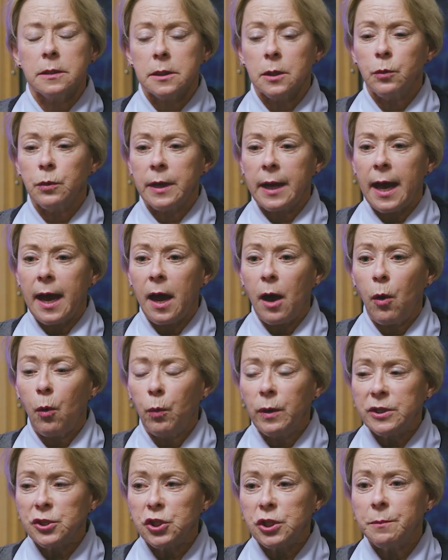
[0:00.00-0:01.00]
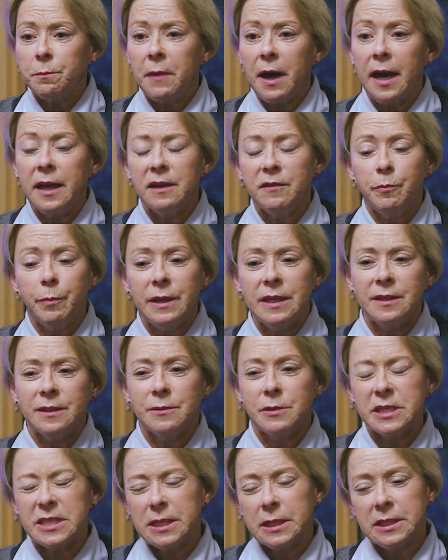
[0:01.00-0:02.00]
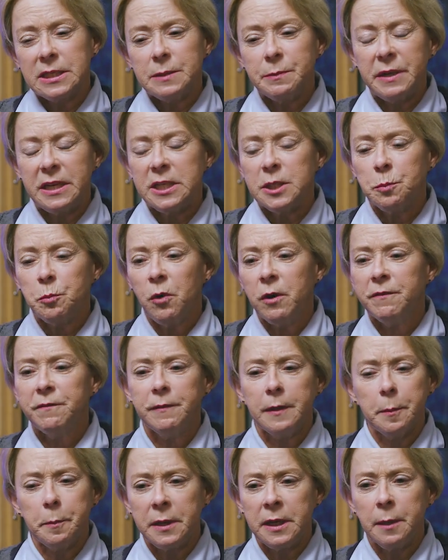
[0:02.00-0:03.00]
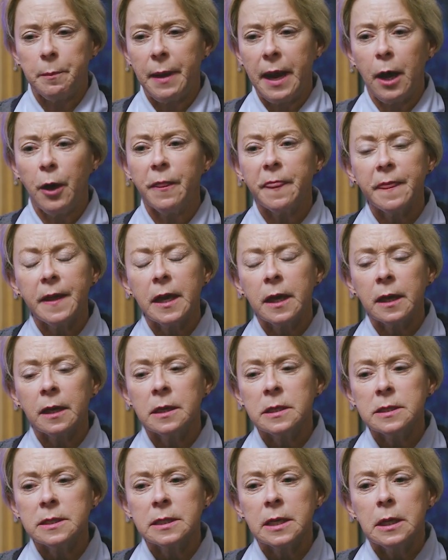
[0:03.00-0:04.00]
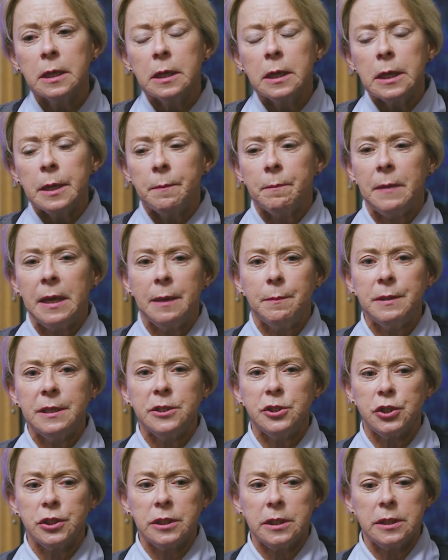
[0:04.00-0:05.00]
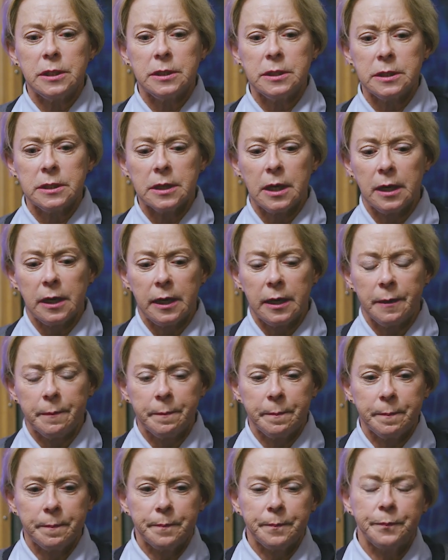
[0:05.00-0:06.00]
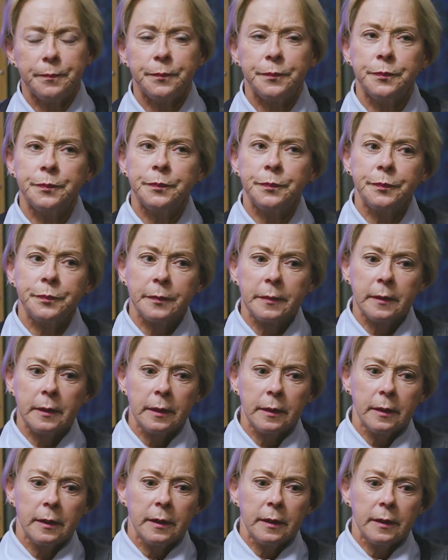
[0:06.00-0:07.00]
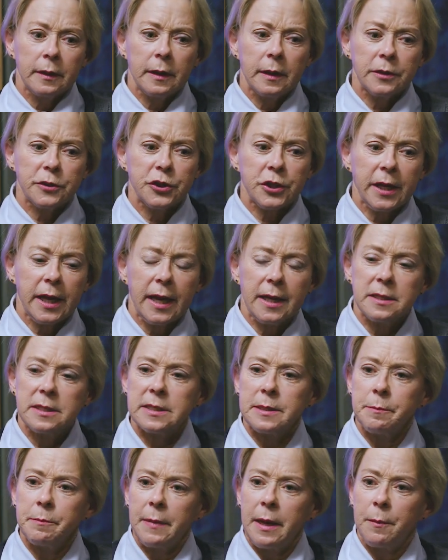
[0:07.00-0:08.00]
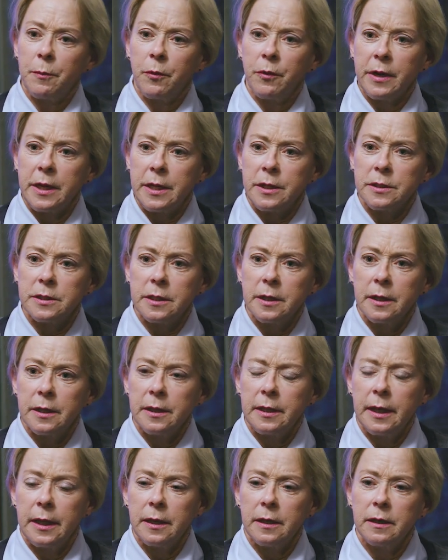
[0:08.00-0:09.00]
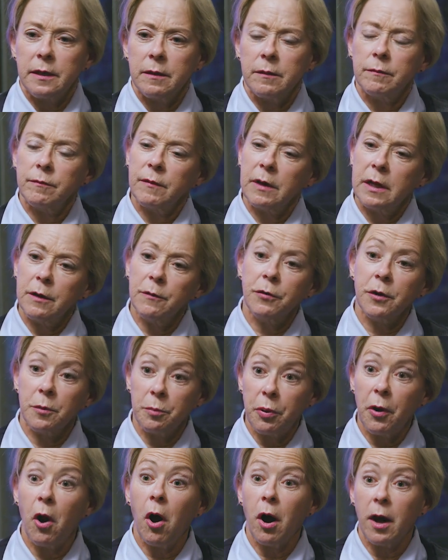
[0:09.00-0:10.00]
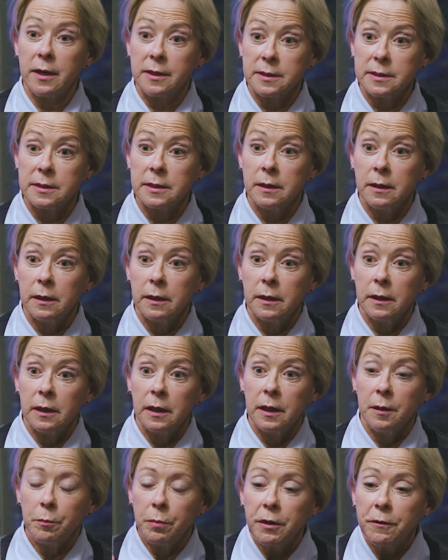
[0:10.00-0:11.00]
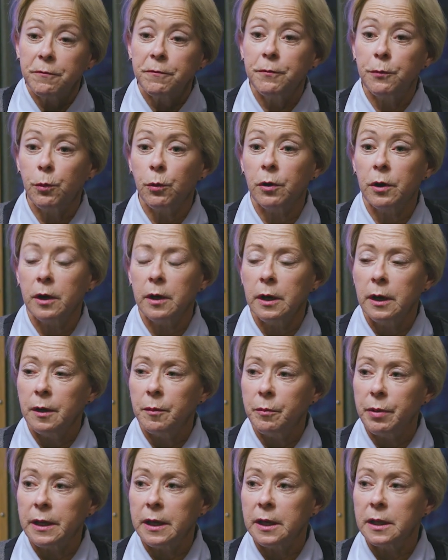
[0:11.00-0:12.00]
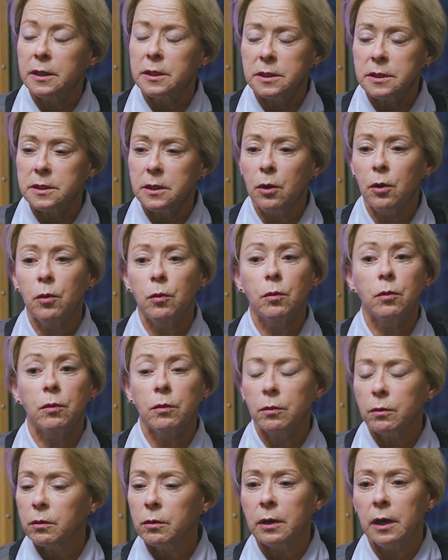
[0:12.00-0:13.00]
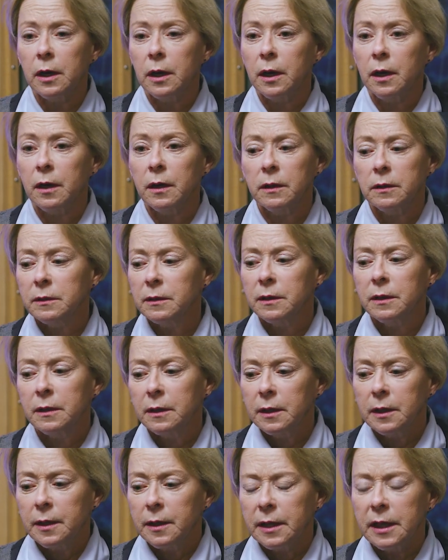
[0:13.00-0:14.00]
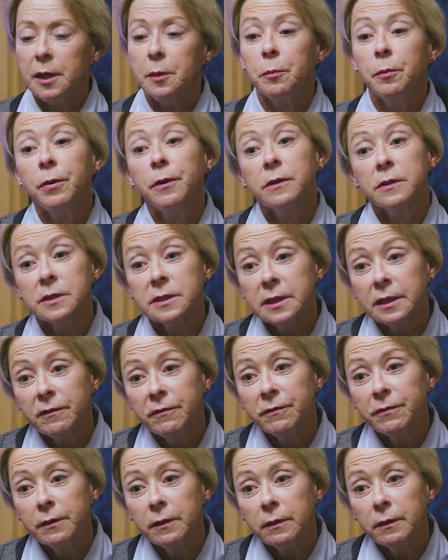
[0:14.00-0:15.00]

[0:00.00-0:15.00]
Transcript: So now when she might have been just a smidge more flippant about things, maybe she's, um, she has some memories that give her pause before being so uh, impulsive.